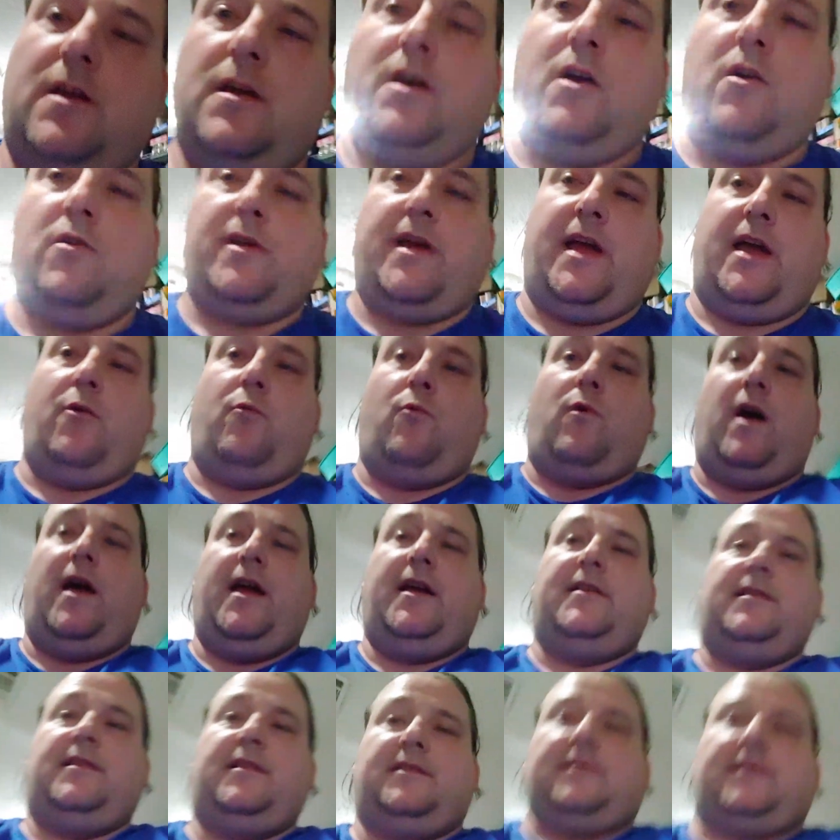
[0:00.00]
Okay, why
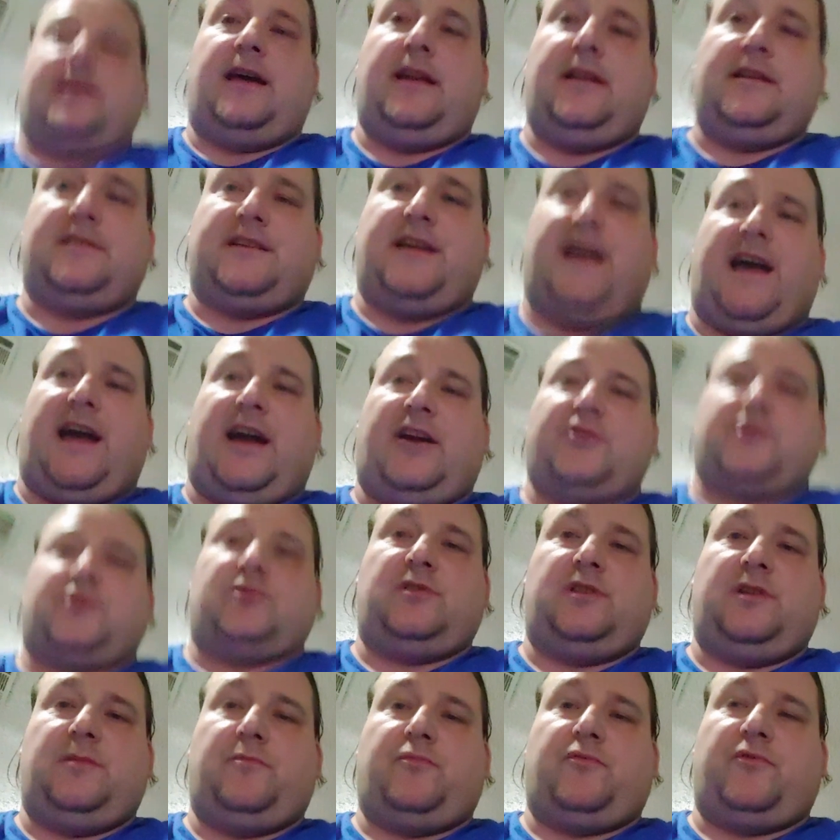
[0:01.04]
it did that is
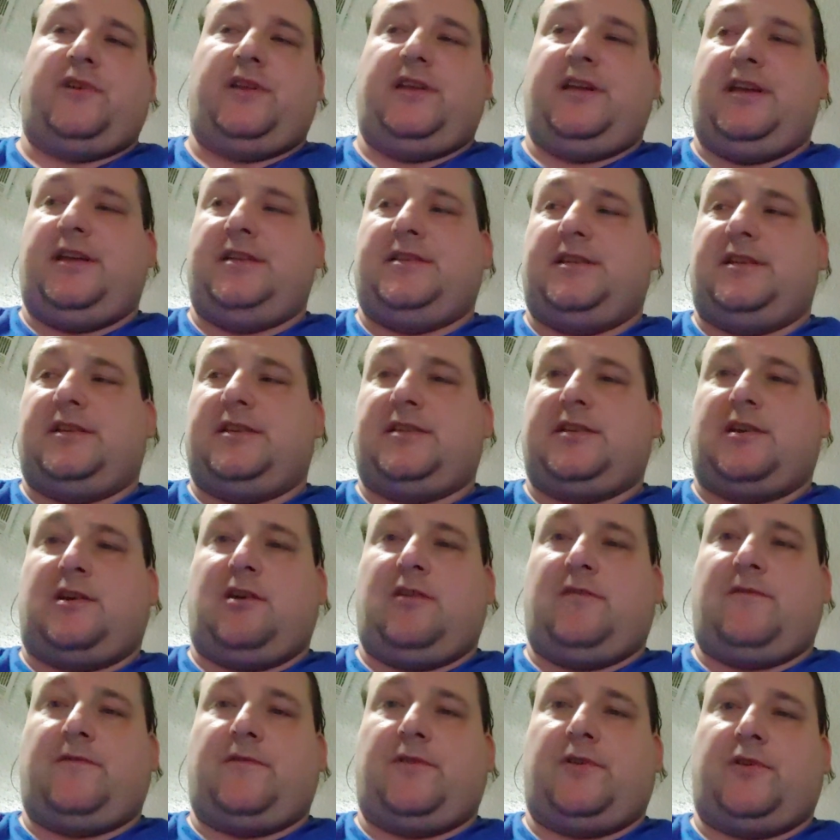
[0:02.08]
actually pretty easy.
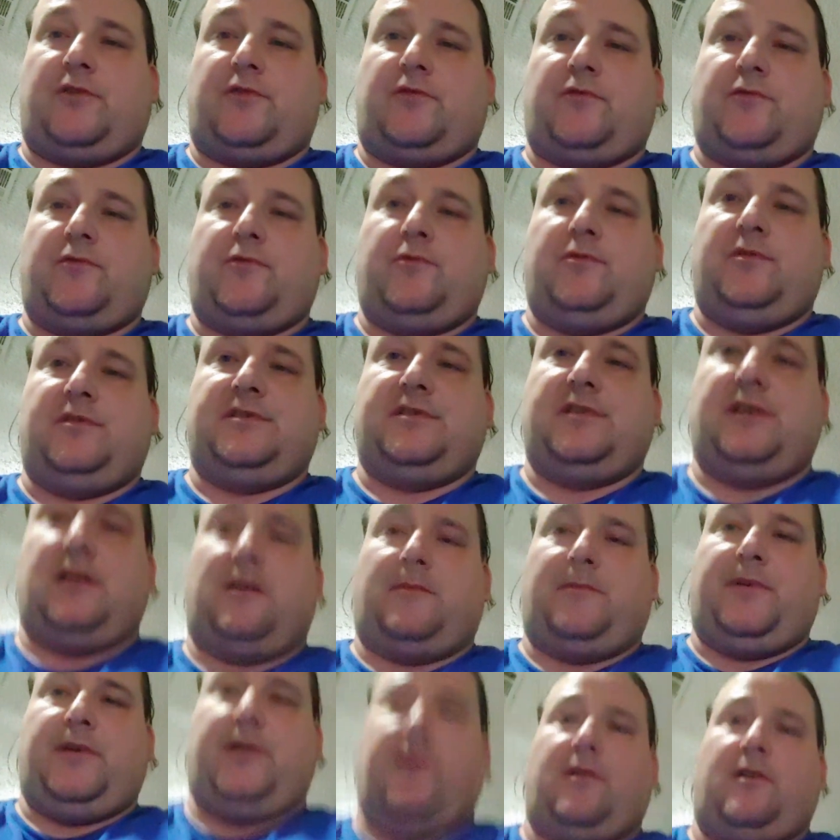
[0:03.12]
Sorry for the crude
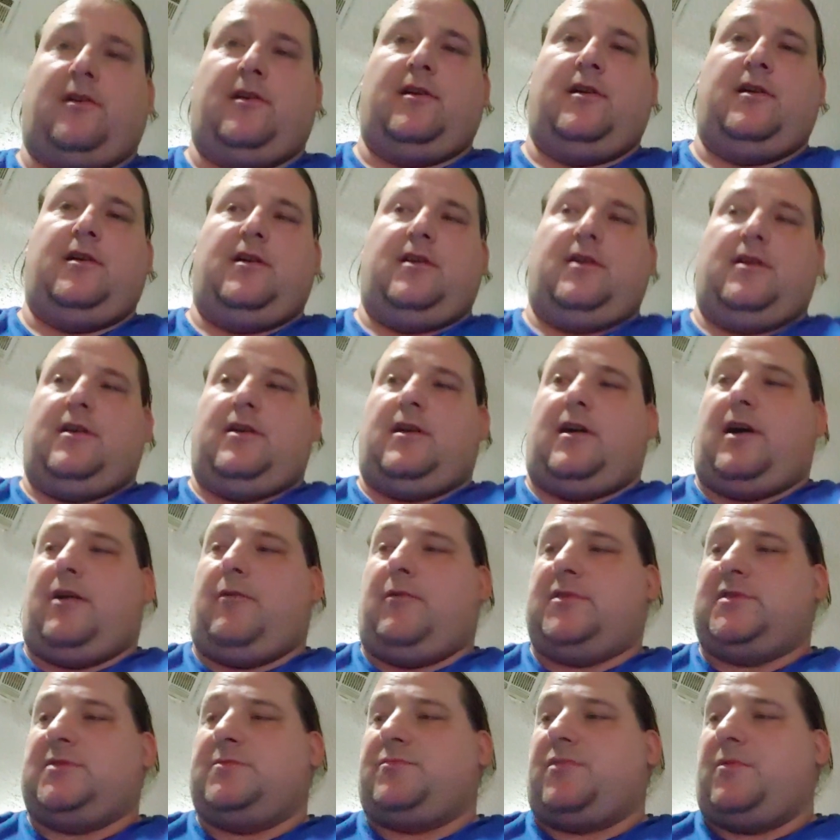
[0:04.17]
setup here. I
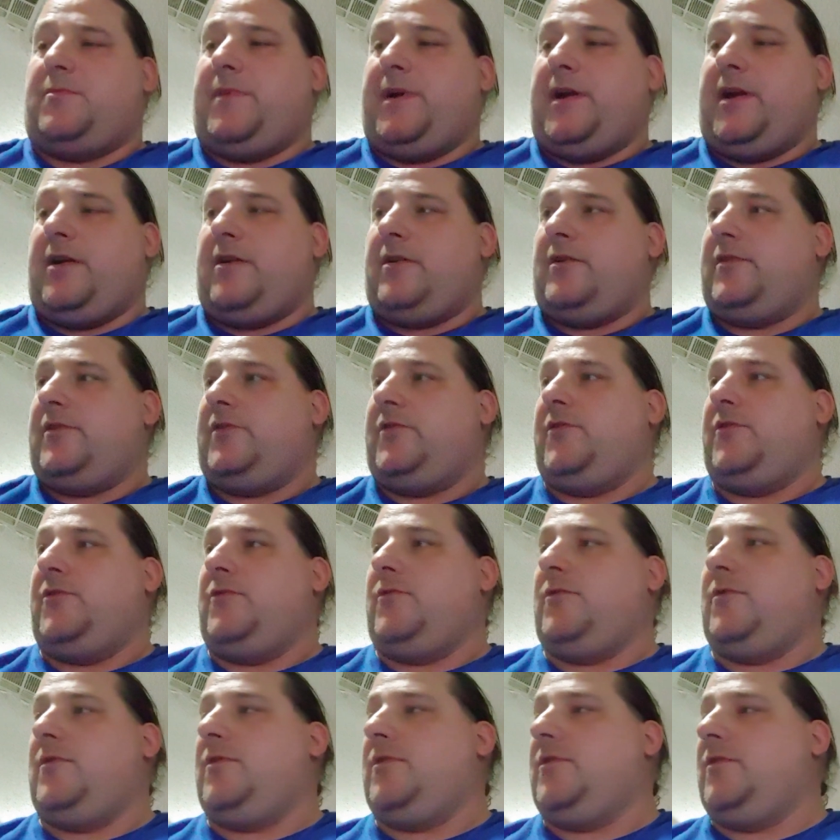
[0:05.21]
wasn't prepared
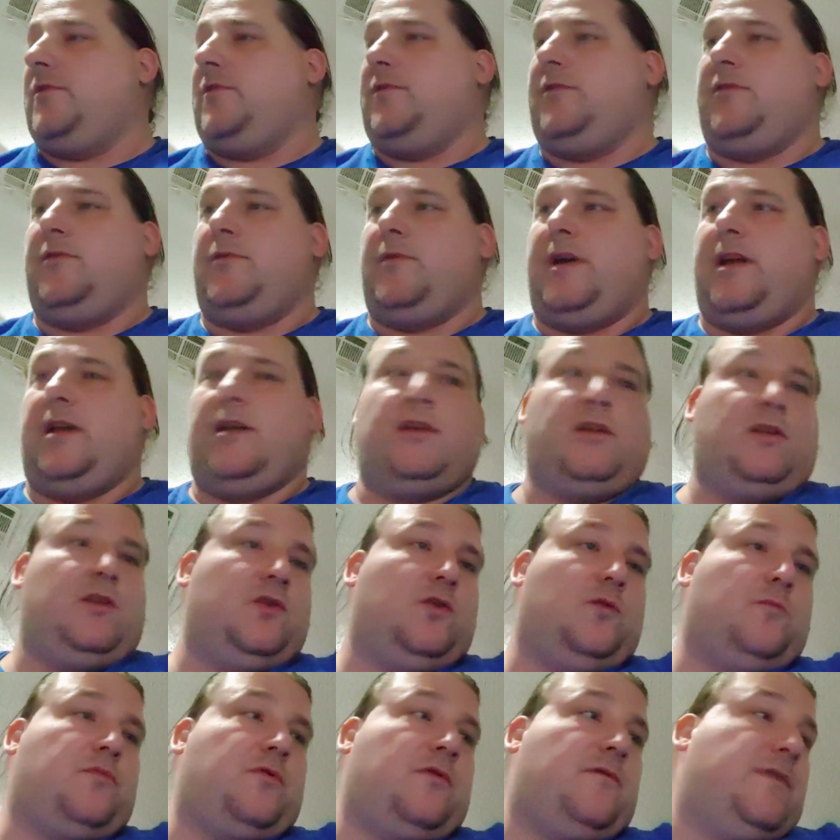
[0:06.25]
to do a
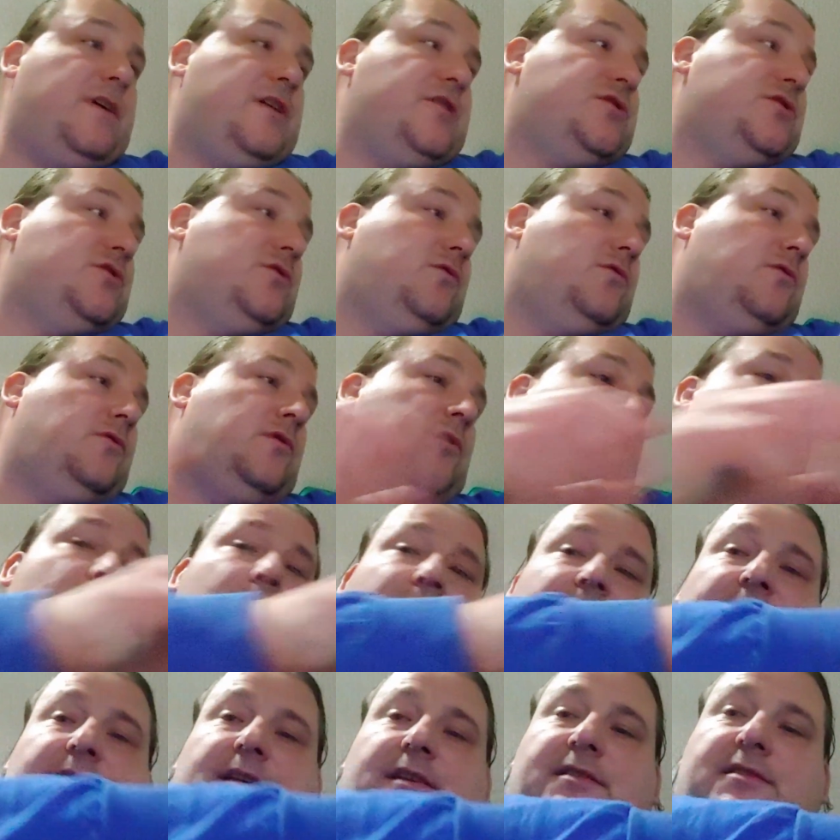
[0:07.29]
little professional go
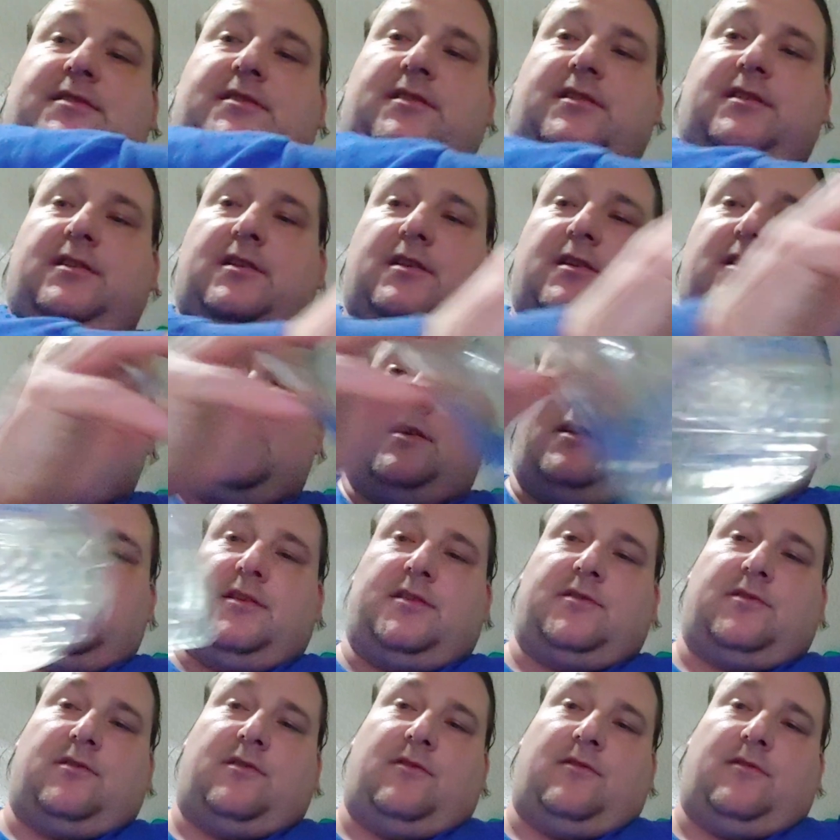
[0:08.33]
at this.
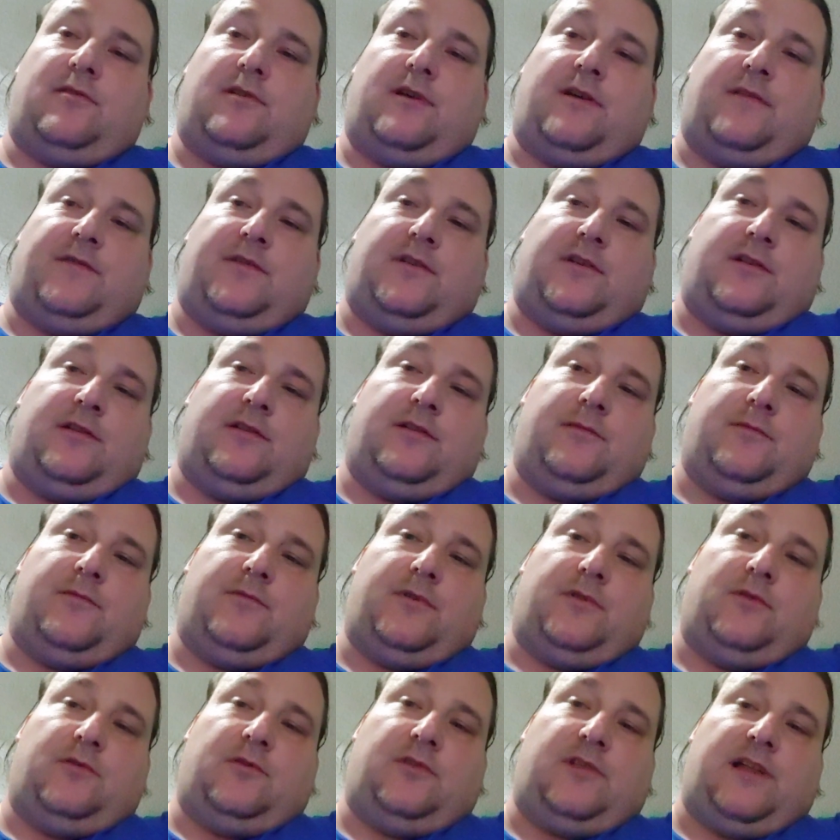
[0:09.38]
So I have a
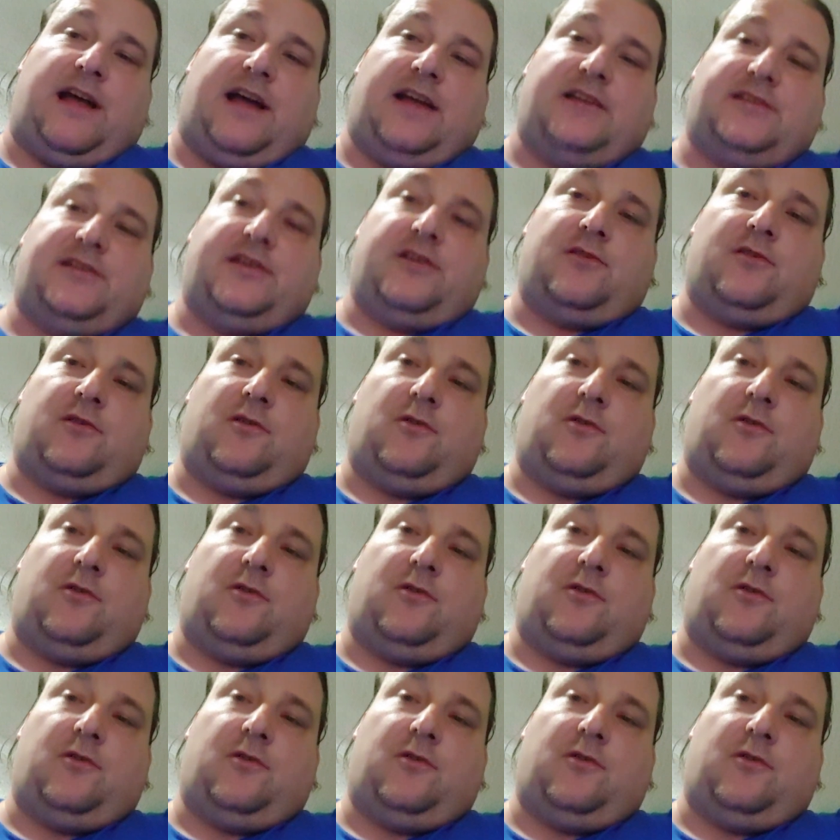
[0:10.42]
little glass here to